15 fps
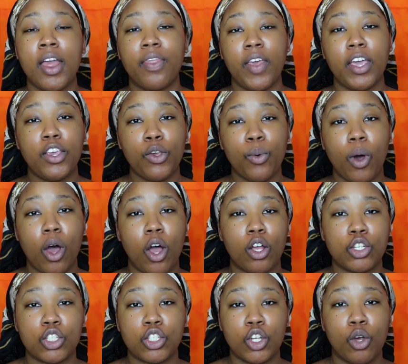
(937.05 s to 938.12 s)
Thank you
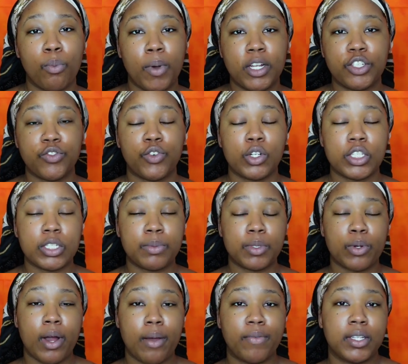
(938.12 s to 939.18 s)
all so much for
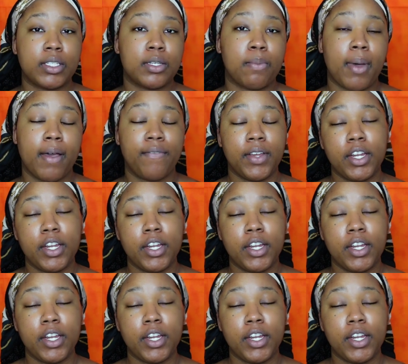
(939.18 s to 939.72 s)
subscribing to my